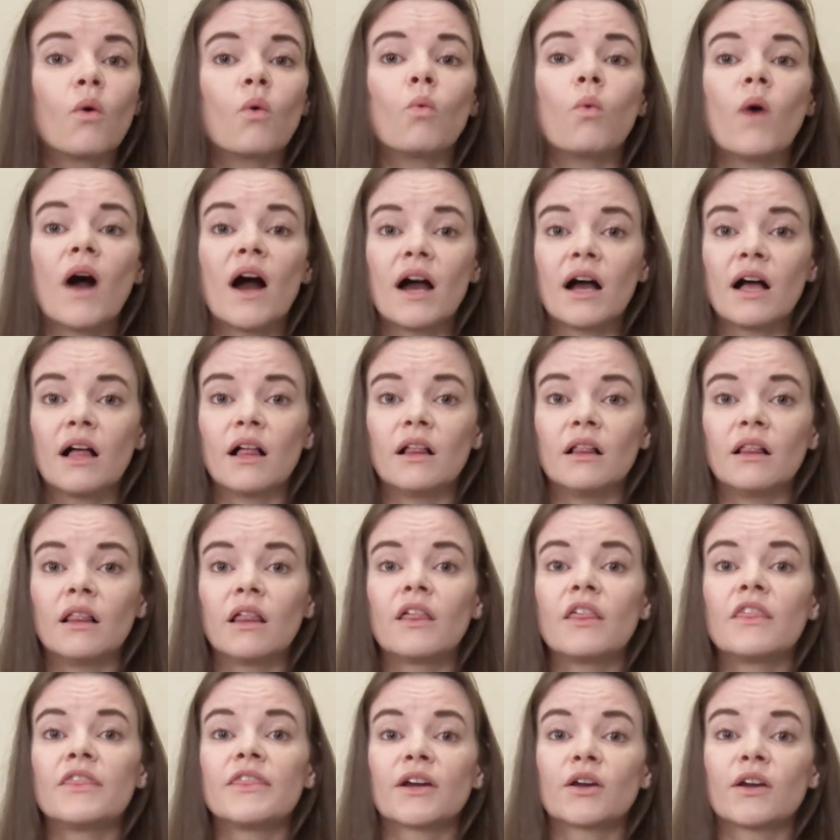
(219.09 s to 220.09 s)
while
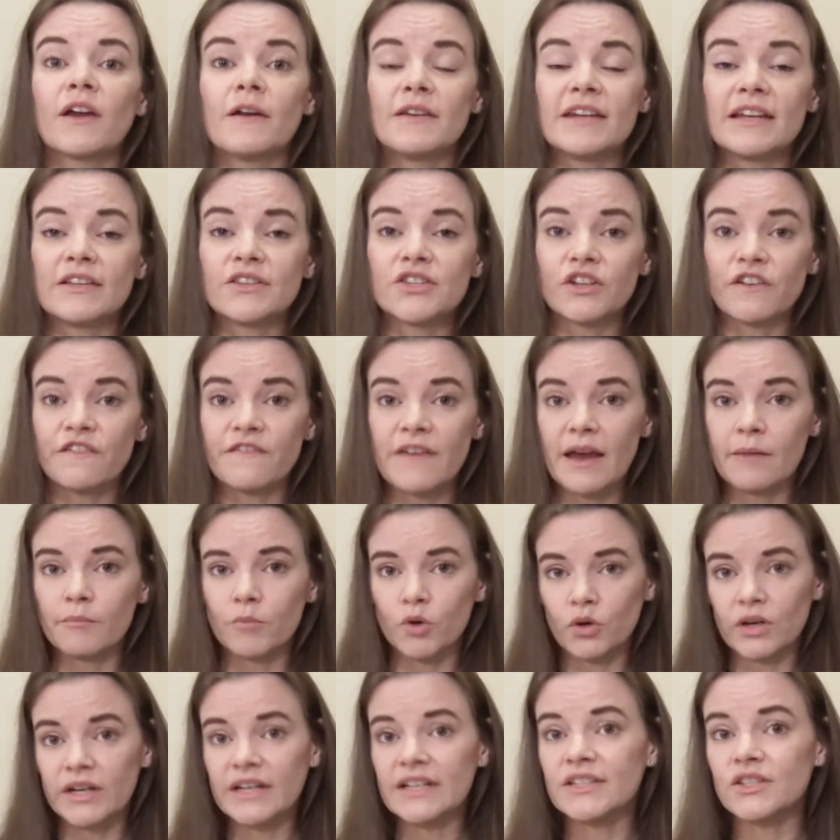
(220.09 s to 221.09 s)
the condenser fan
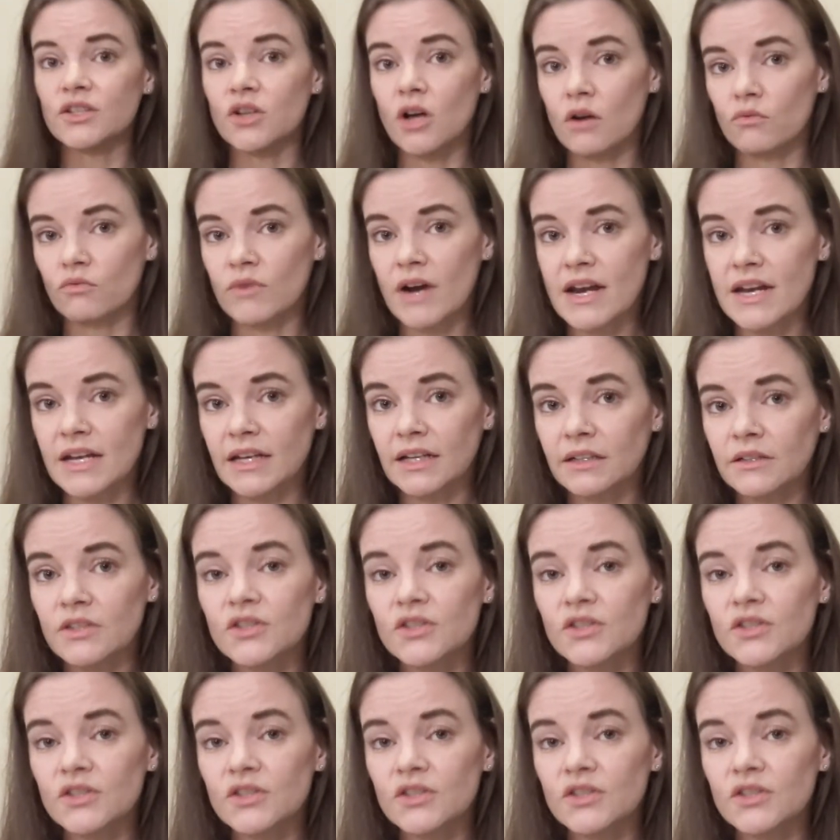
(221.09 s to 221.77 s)
motor is not running.